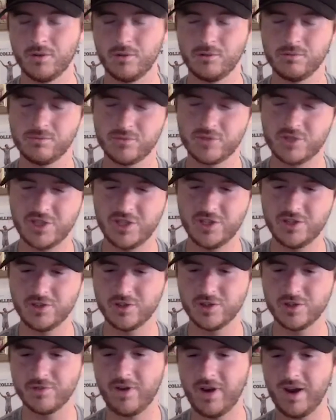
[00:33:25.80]
senior
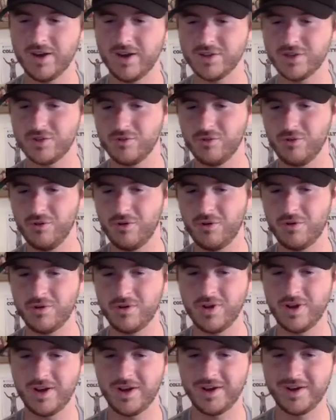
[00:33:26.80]
year of high
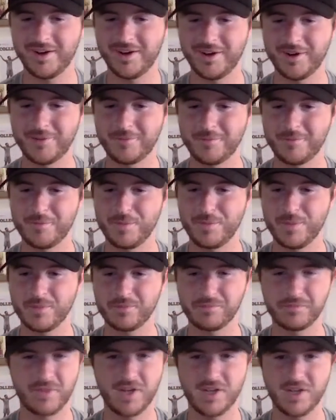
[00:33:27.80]
school,
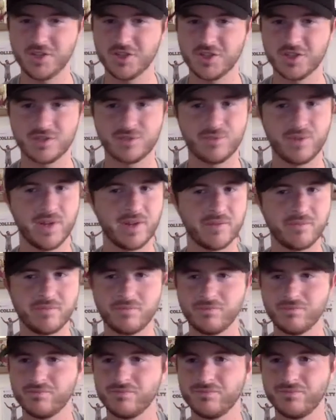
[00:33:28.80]
I just like
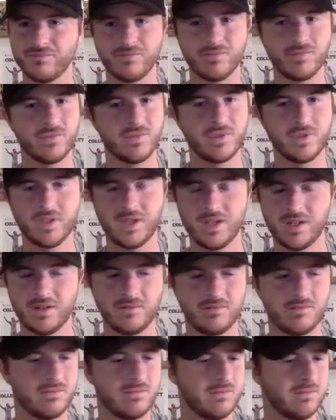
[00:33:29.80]

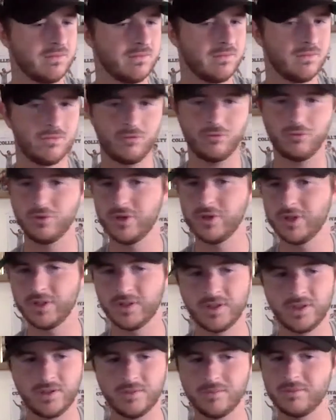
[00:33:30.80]
didn't
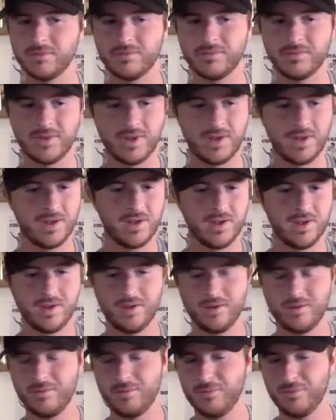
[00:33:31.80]
really,
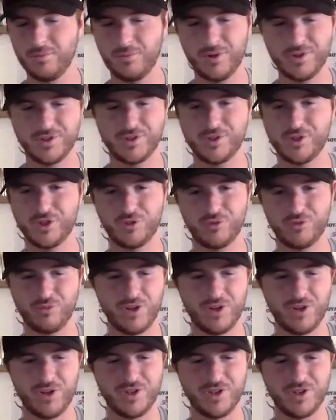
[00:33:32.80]
wasn't
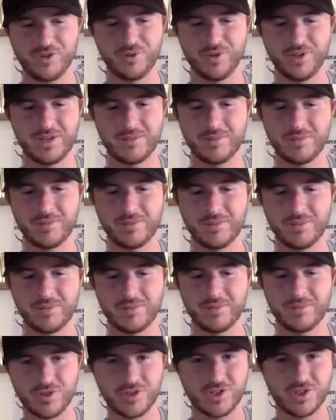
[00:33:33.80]
really a
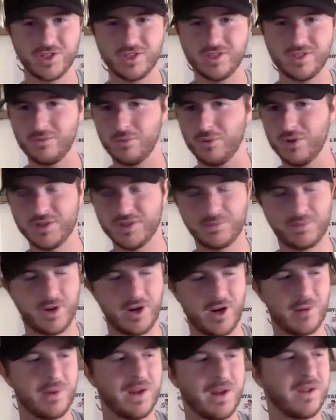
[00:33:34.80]
believer anymore. Just
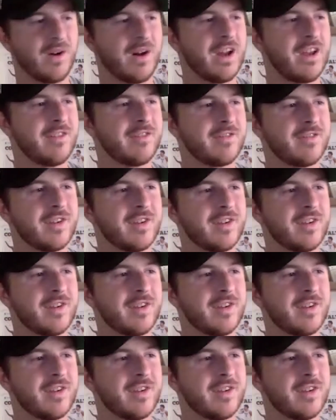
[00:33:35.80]
wasn't part of my life.